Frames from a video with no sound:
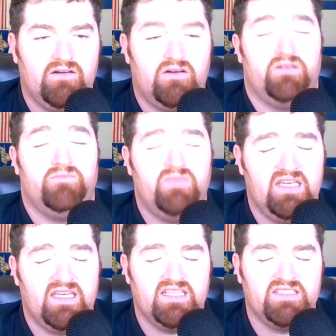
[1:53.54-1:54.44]

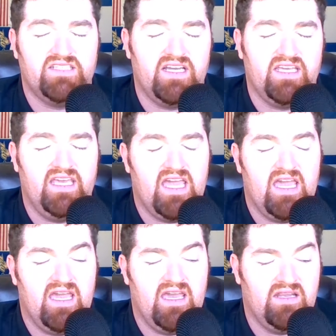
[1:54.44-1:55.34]
in
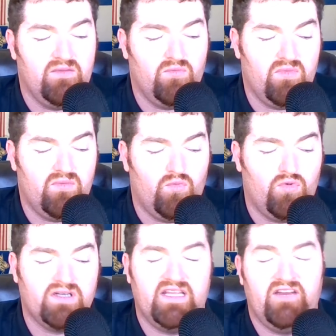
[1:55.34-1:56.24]
Kentucky, and
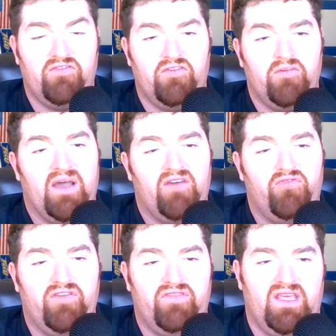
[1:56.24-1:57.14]
worked there for
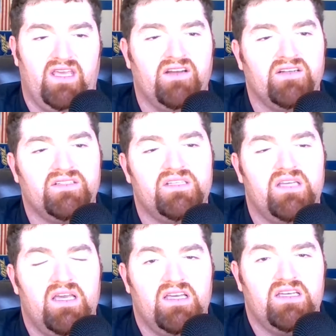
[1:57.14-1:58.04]
about 50
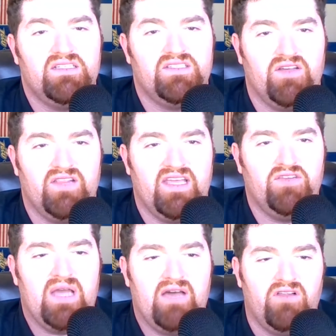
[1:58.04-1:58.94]
years. So
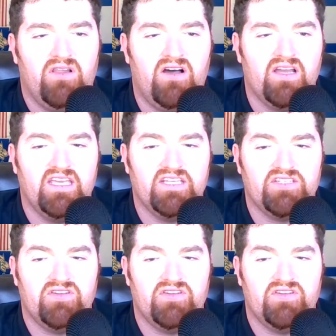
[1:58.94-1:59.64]
they do have a long